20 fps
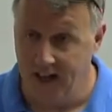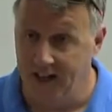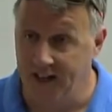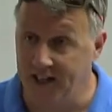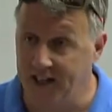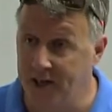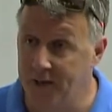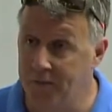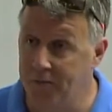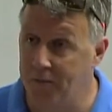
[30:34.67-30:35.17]
The
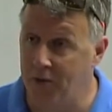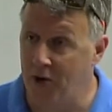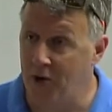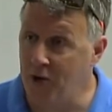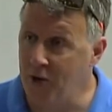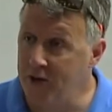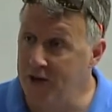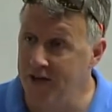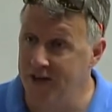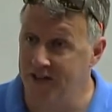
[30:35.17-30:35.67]

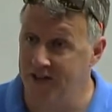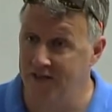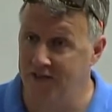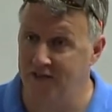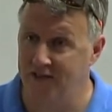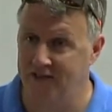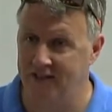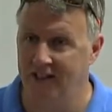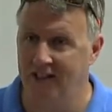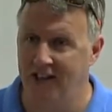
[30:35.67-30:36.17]
component
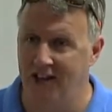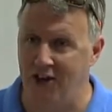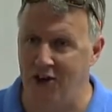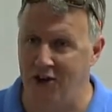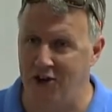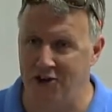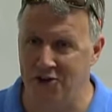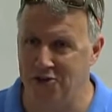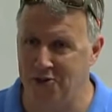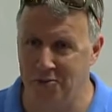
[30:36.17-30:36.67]
of
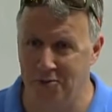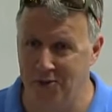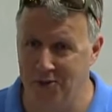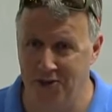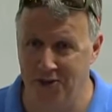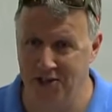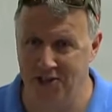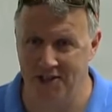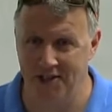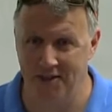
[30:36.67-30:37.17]

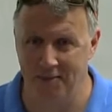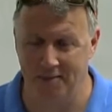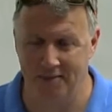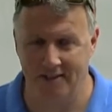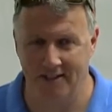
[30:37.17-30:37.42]
entrepreneurship.